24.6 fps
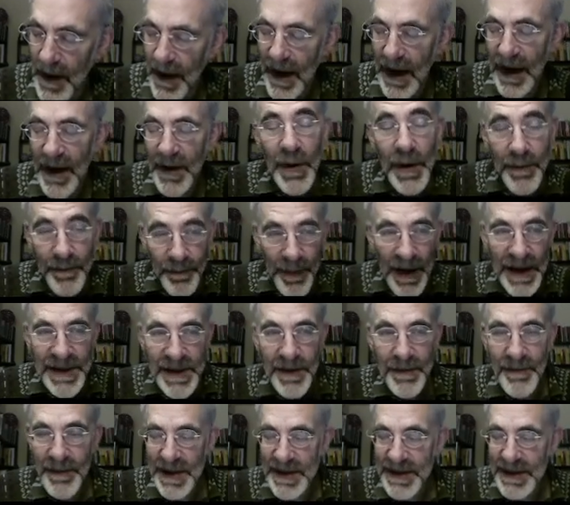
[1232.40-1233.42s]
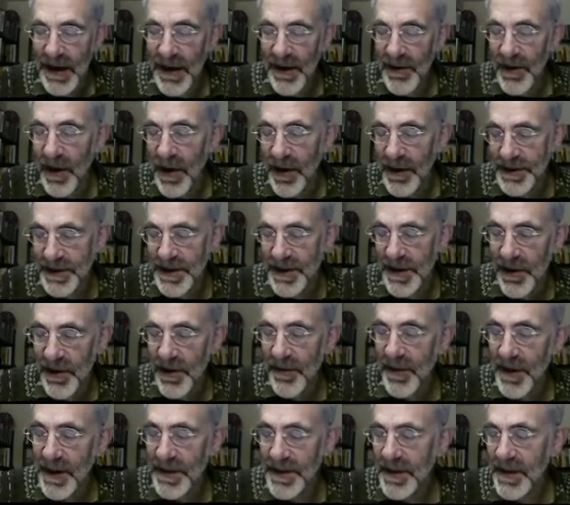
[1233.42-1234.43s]
And we'd better miss out
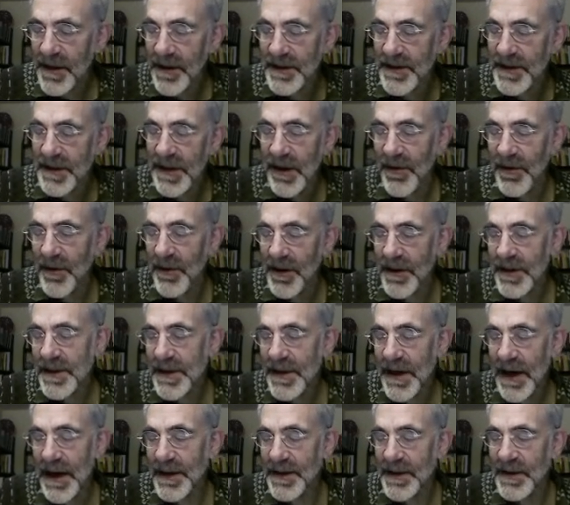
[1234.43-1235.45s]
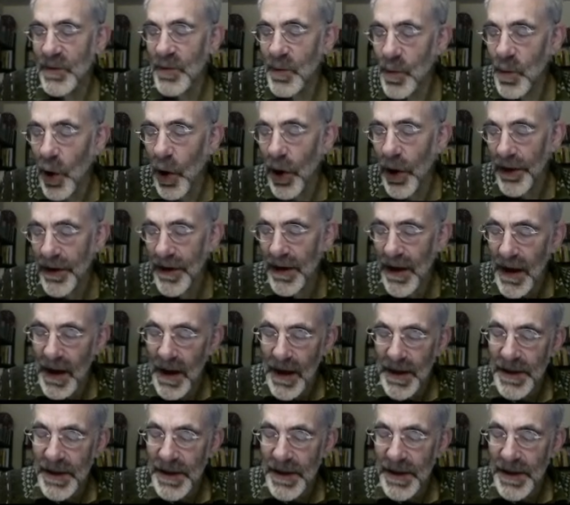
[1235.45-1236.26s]
R0 because R0 contains 1.